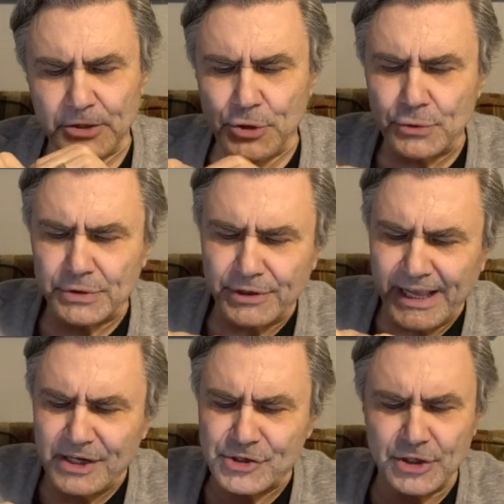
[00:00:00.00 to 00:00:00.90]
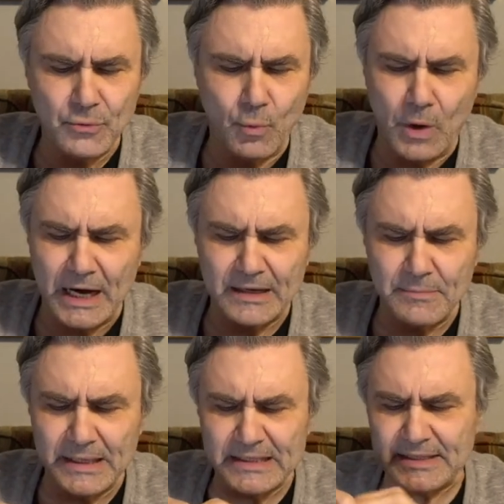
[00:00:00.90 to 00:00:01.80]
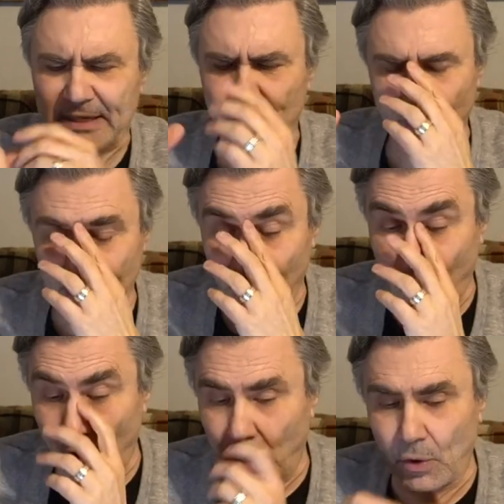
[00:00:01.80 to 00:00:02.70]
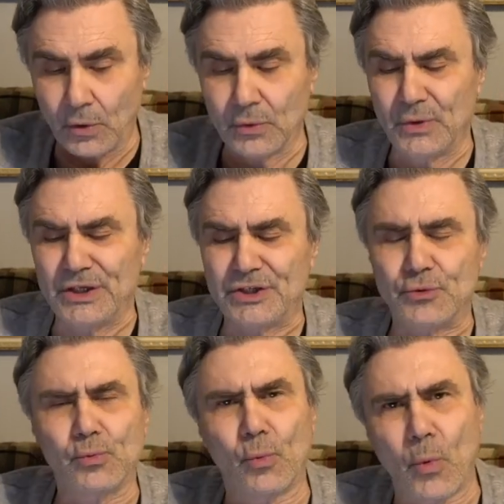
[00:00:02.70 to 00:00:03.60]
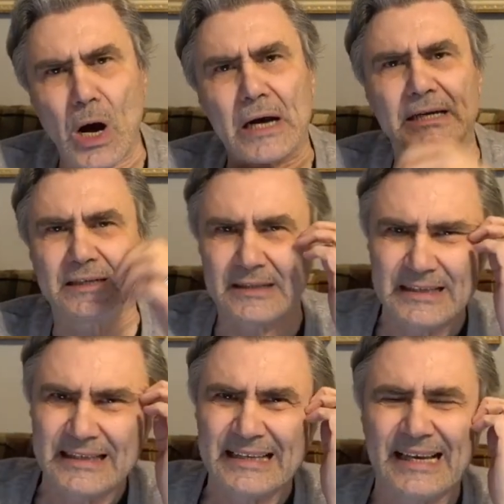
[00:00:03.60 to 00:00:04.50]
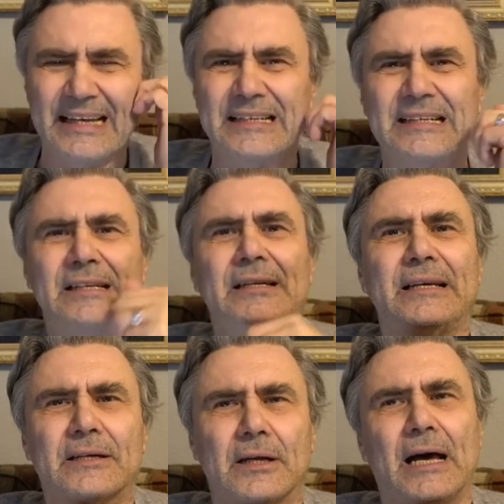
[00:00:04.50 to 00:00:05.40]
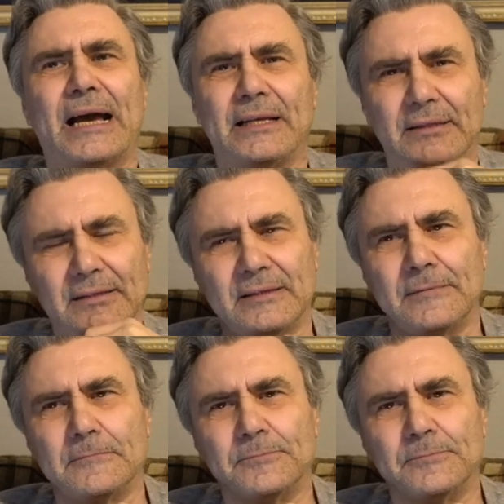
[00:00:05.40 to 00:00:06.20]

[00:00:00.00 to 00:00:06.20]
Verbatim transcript: New creation walk means that we always walk in clear light.